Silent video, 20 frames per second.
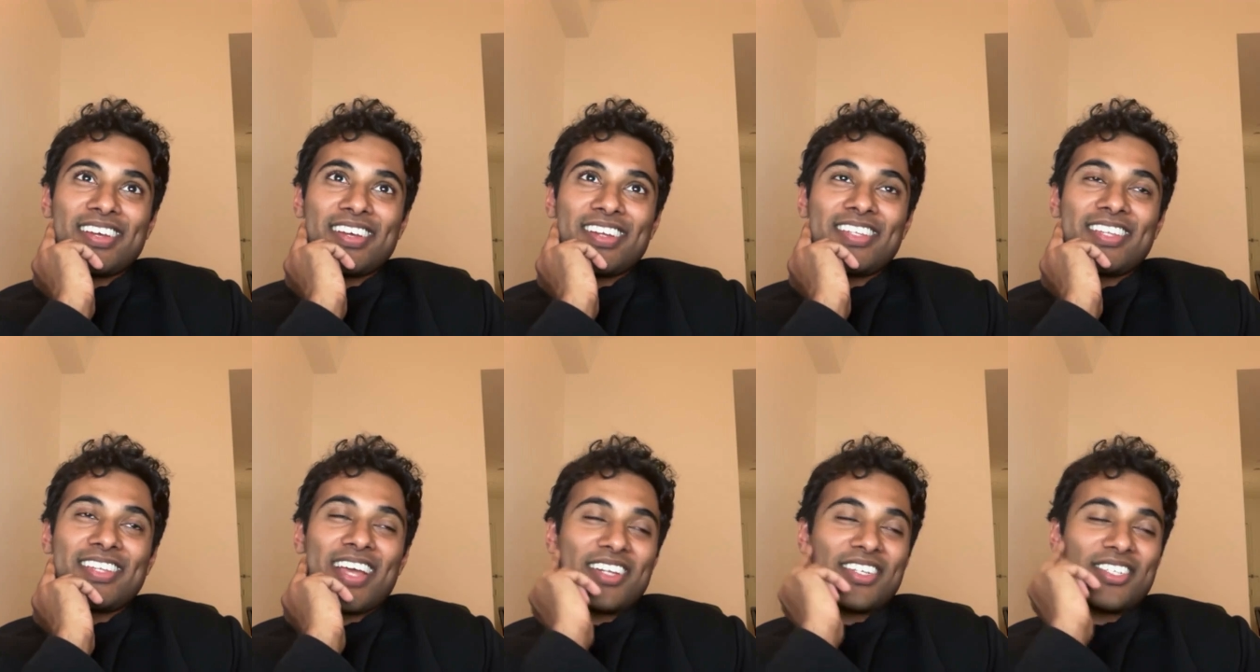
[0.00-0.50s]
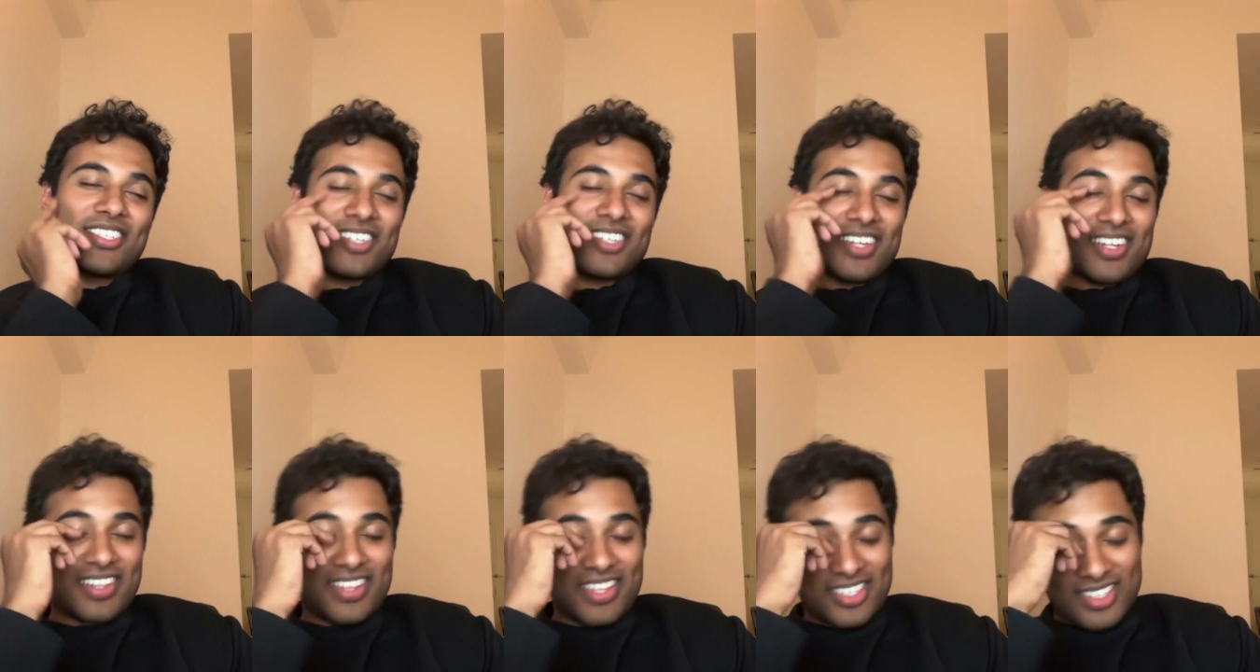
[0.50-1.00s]
attention
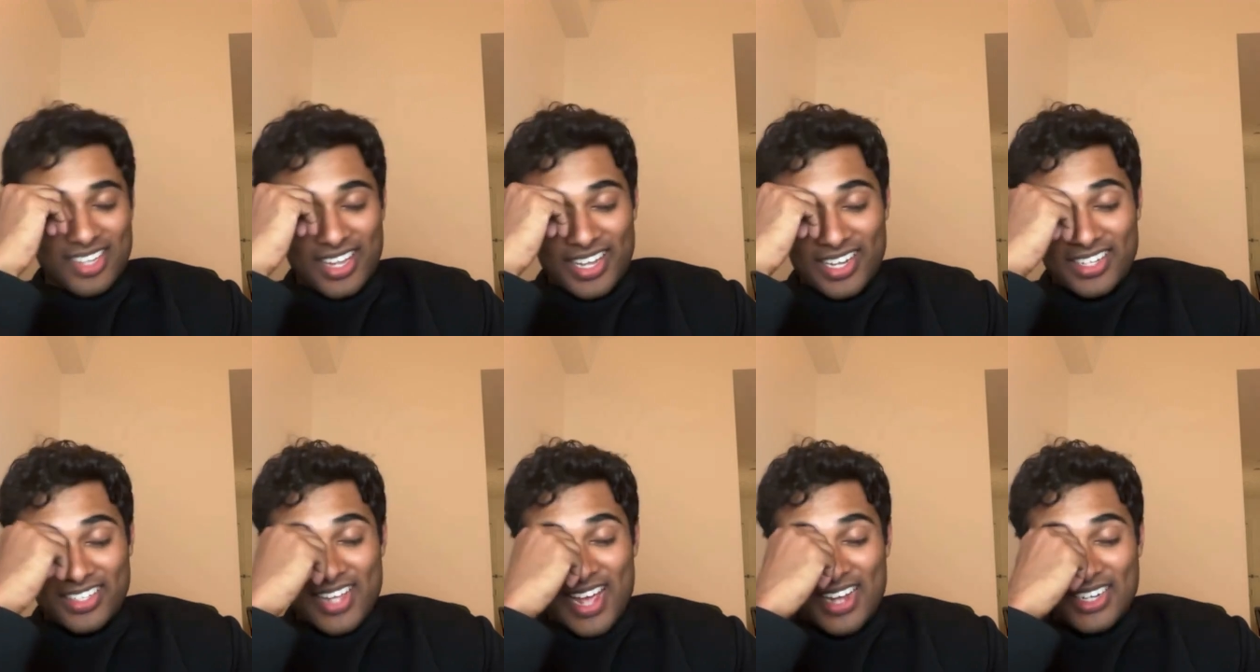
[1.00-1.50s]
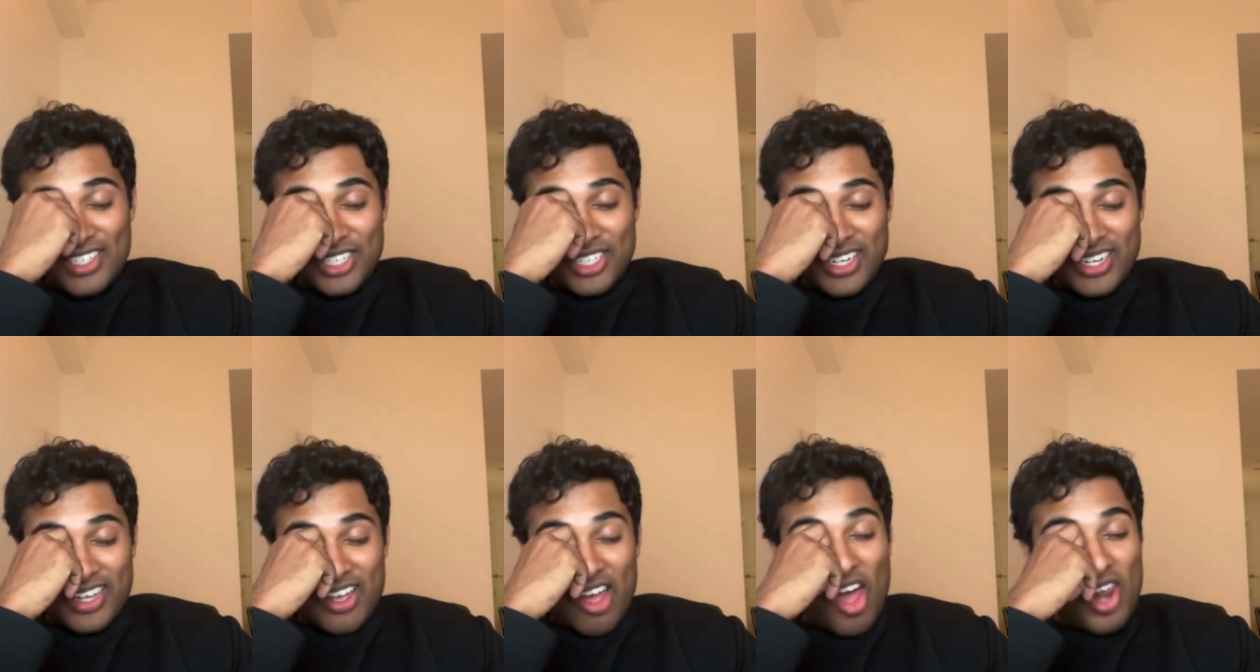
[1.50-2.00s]
in this like
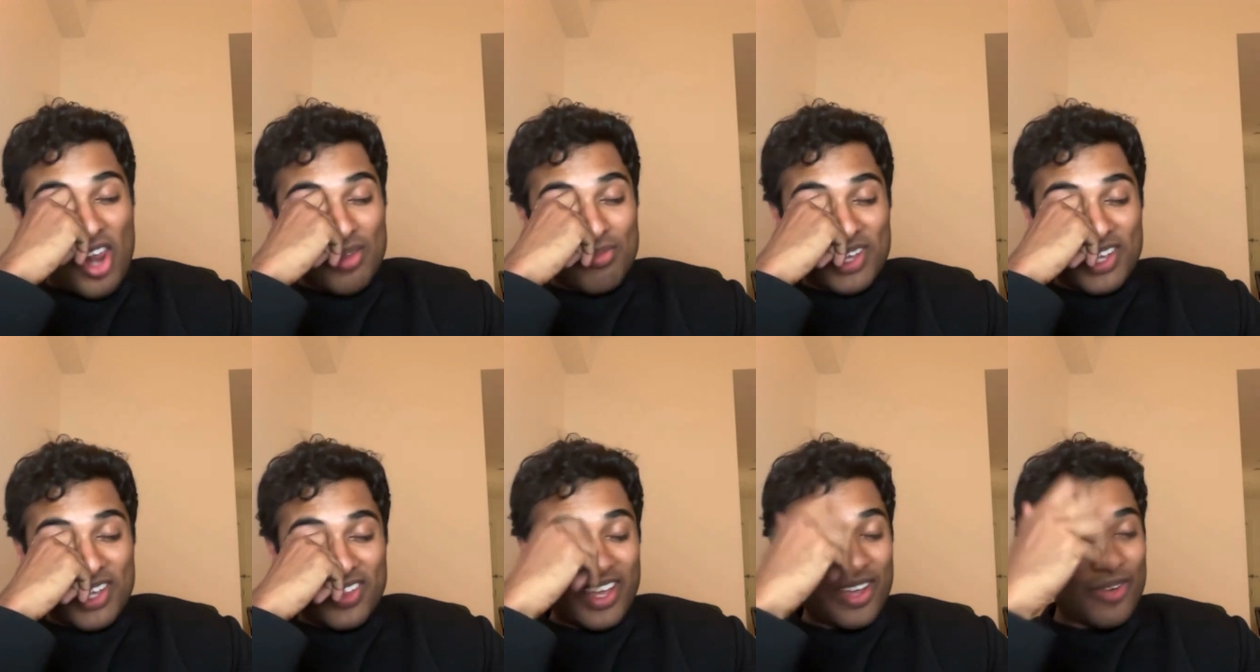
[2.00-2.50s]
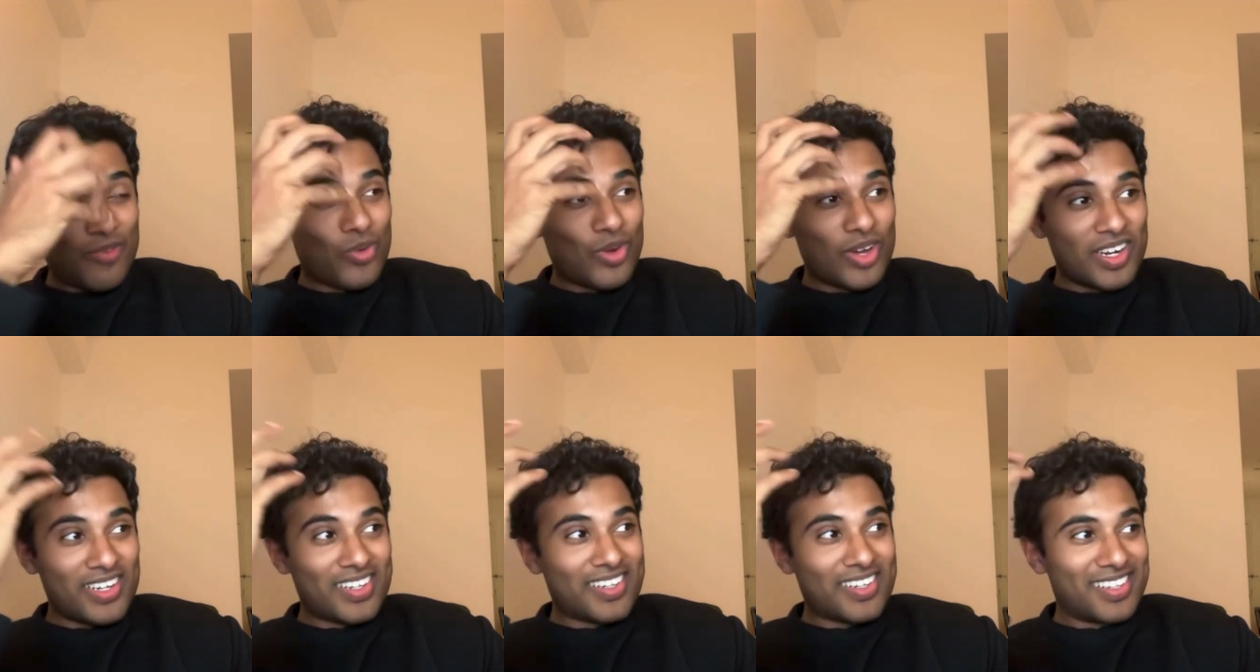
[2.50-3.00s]
attention economy? Like,
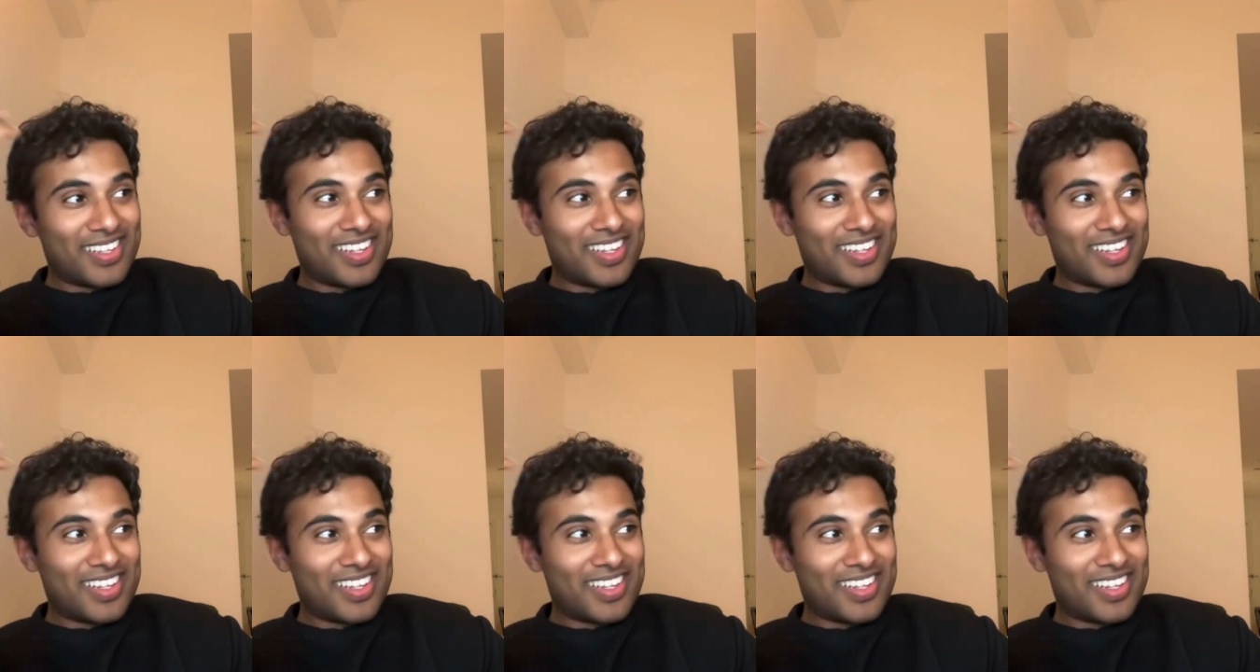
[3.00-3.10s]
what,